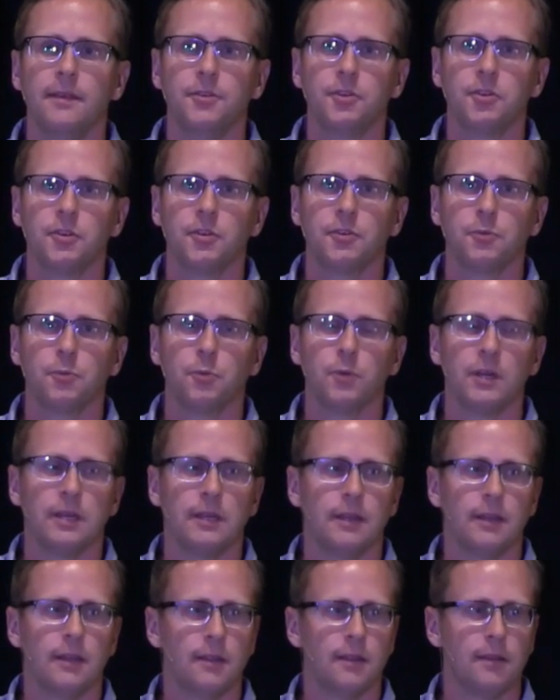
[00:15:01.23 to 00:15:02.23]
is
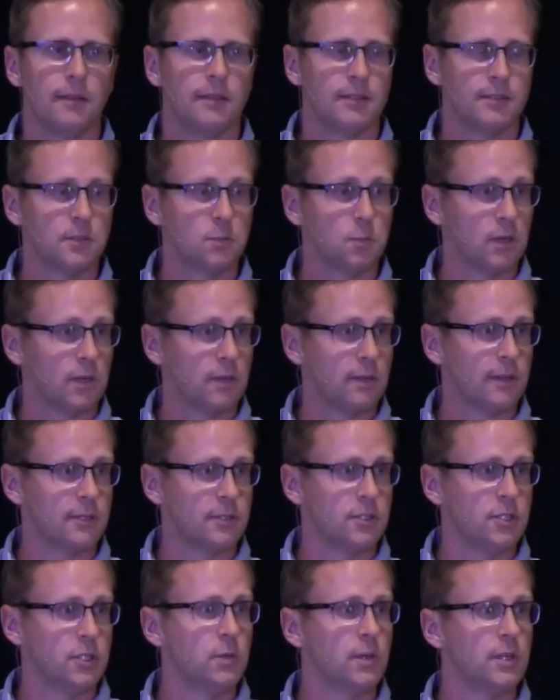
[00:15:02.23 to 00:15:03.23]
where the
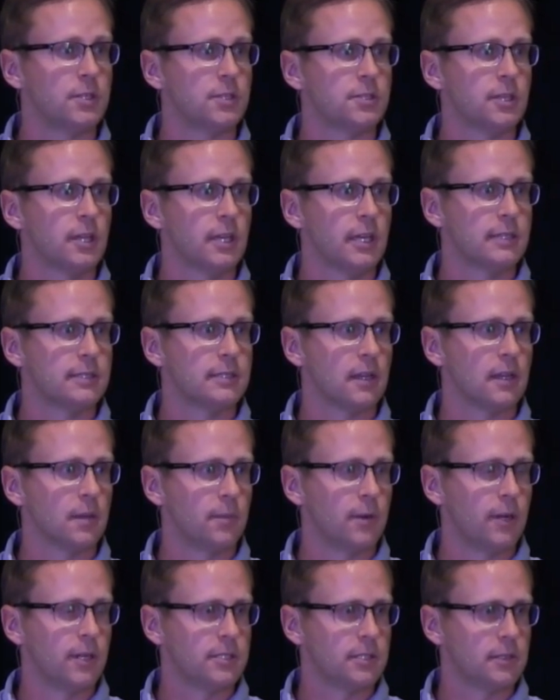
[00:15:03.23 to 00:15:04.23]
Jewish
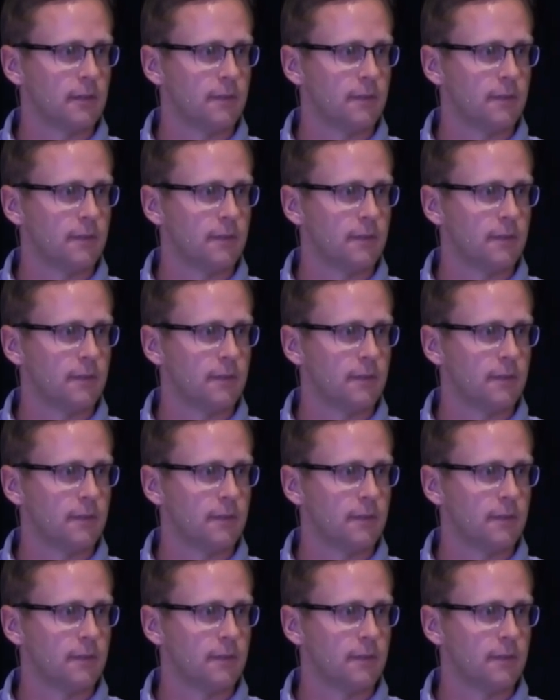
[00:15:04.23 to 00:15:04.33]
celebration,